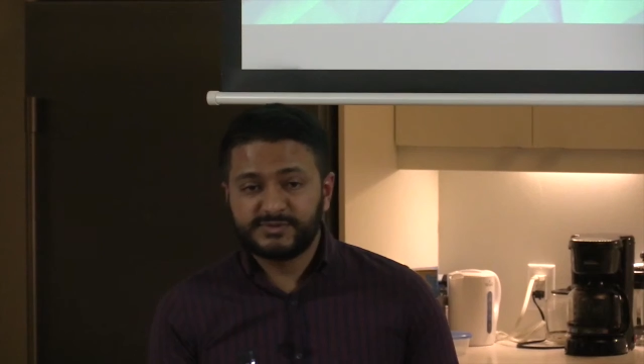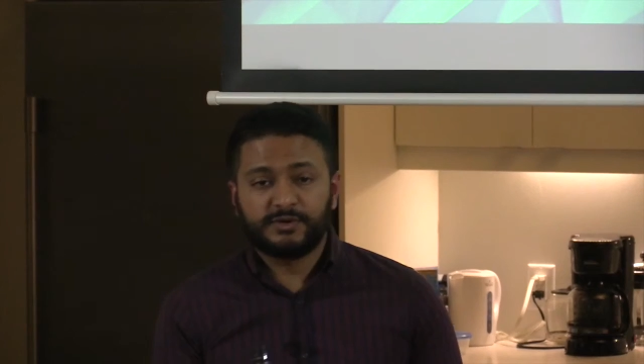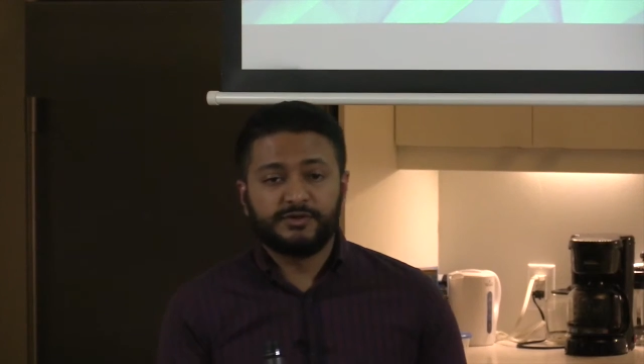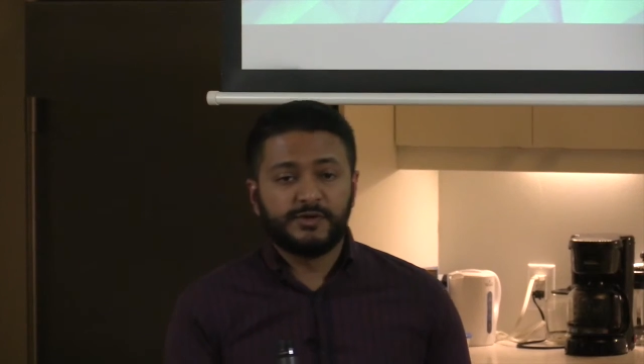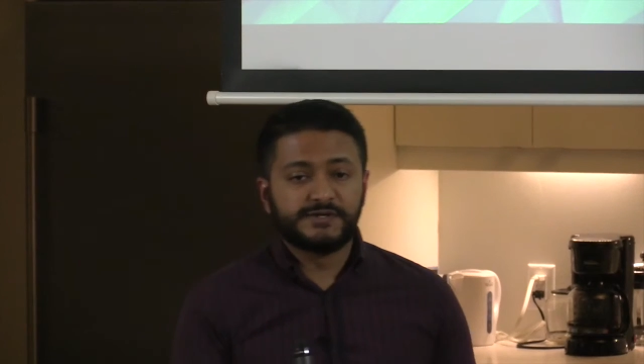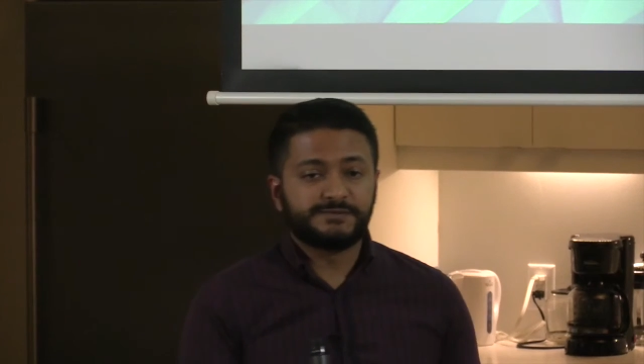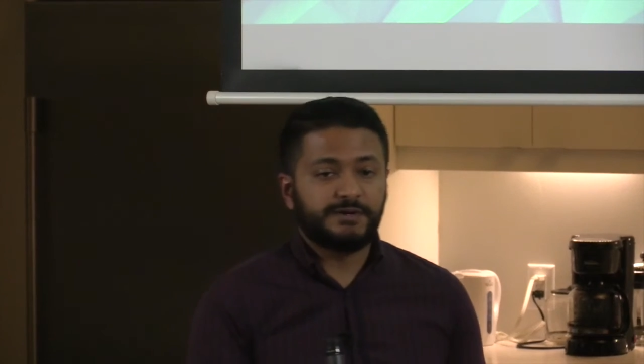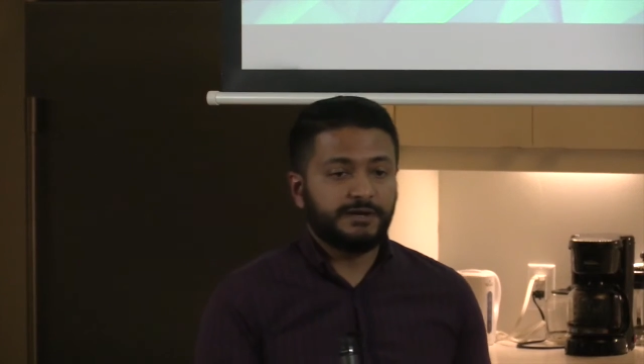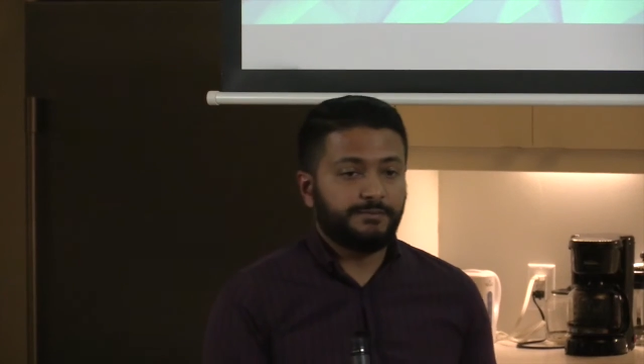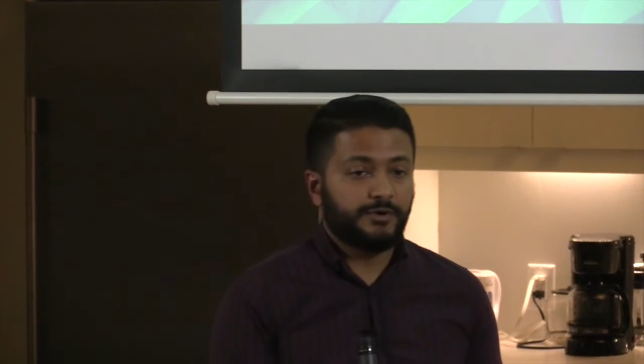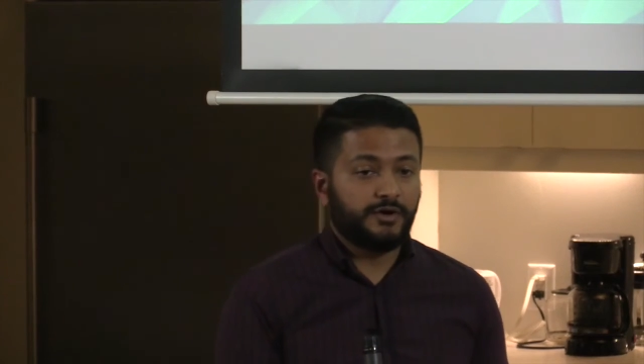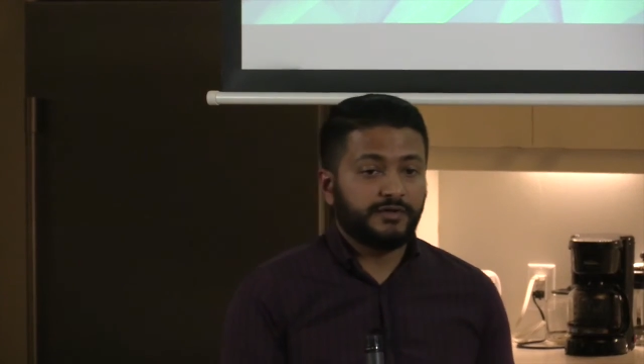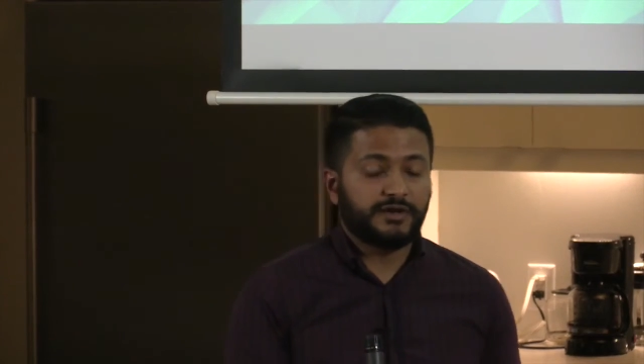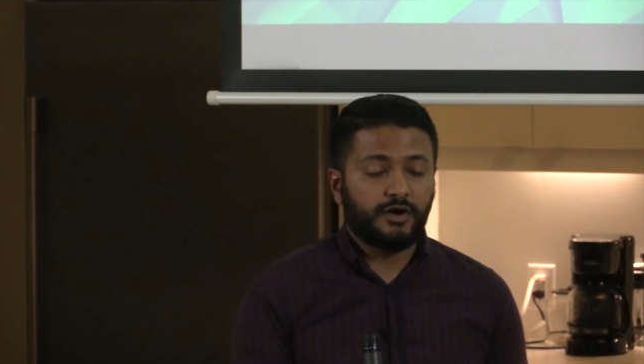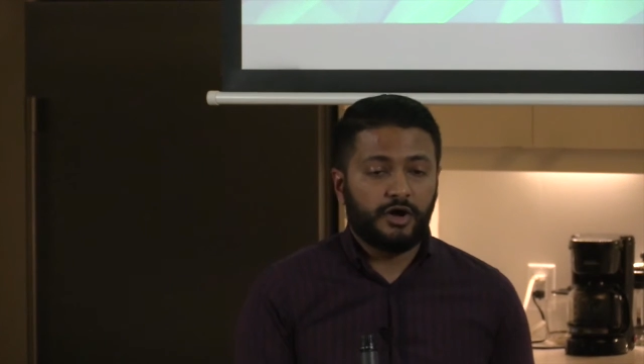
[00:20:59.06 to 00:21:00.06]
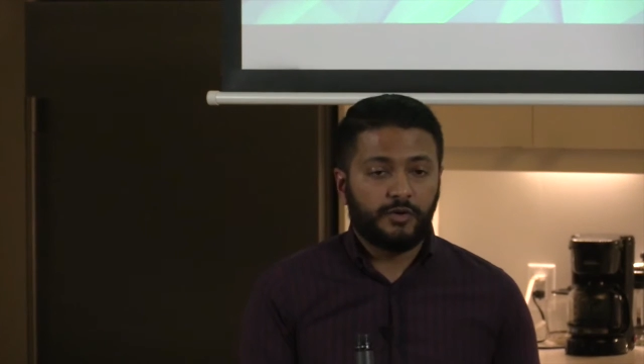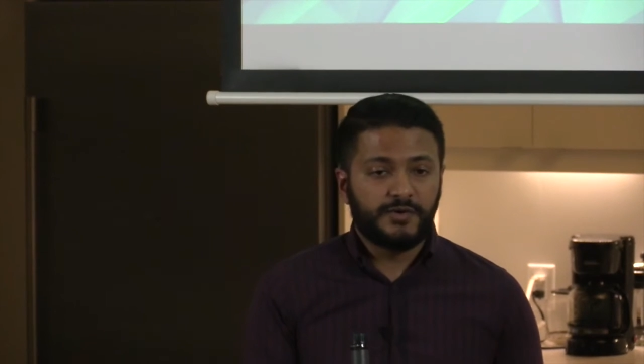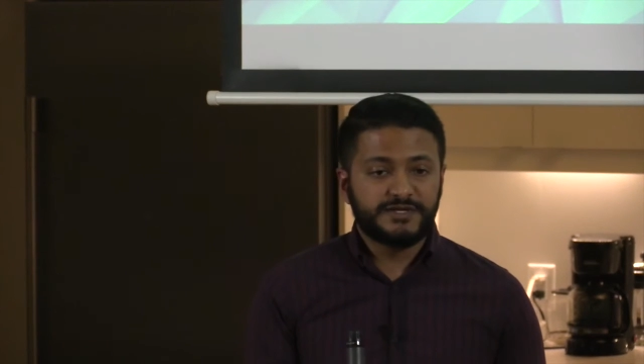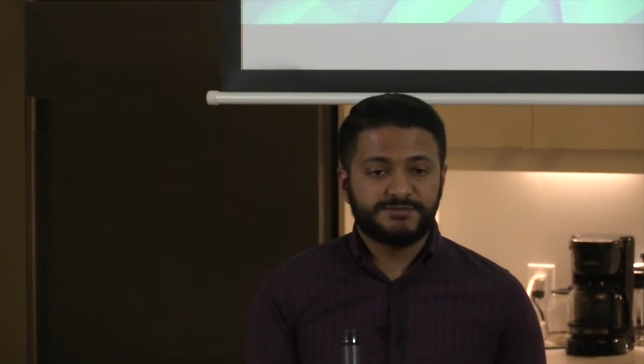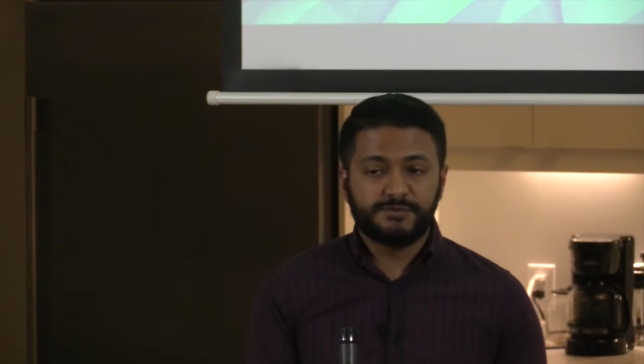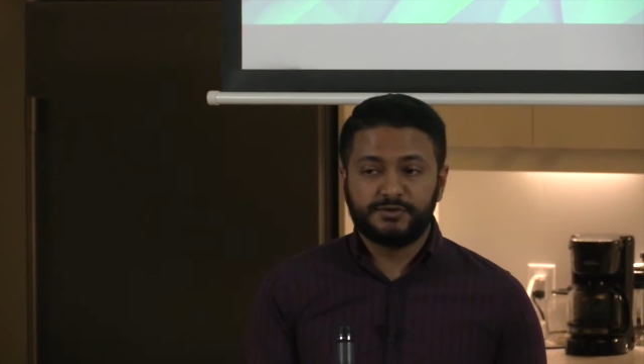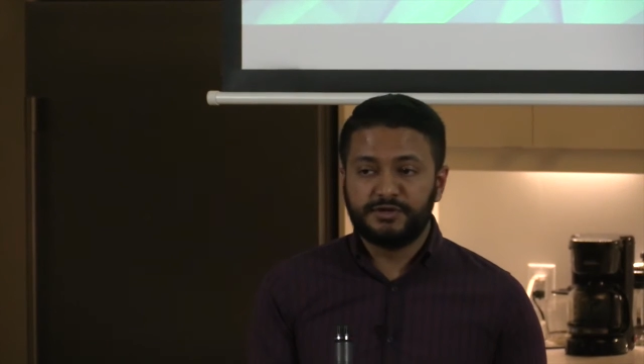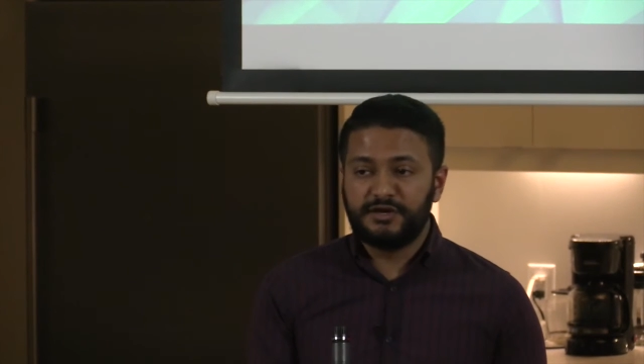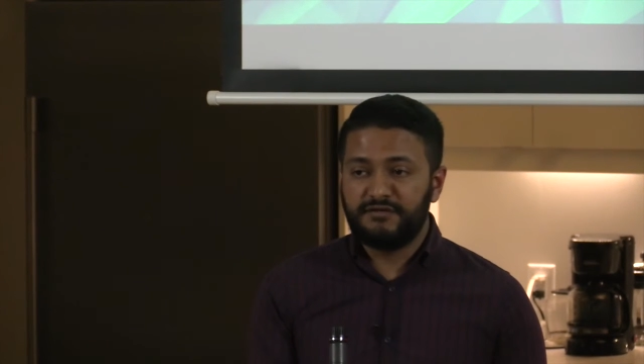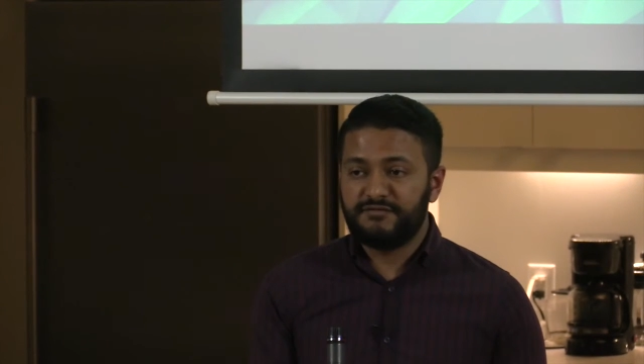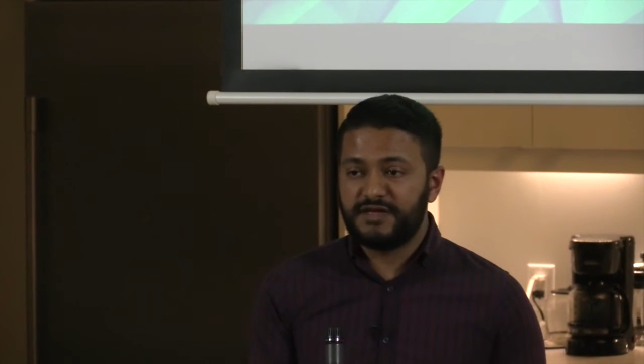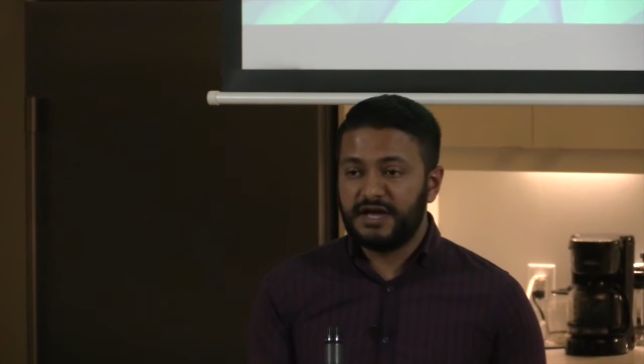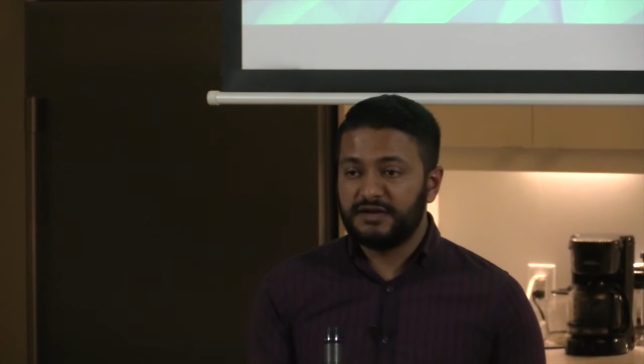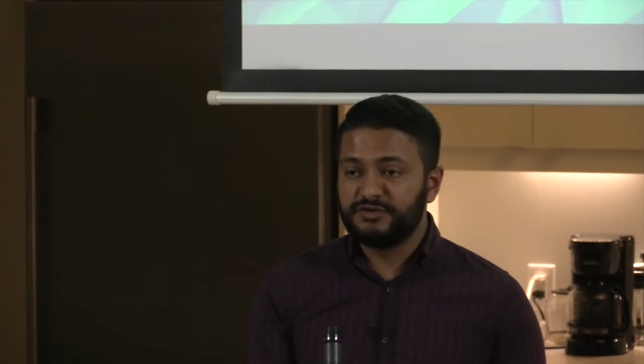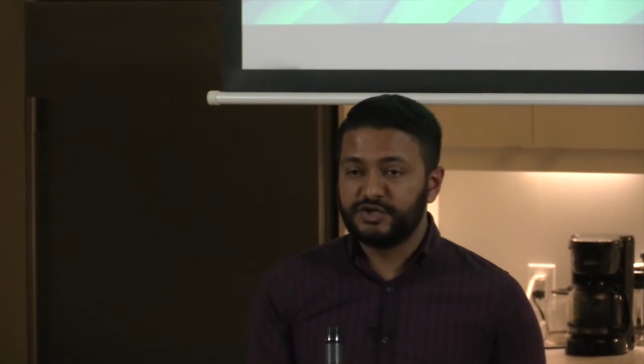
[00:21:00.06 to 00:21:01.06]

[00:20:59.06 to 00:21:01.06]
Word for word: one of those people that always believed that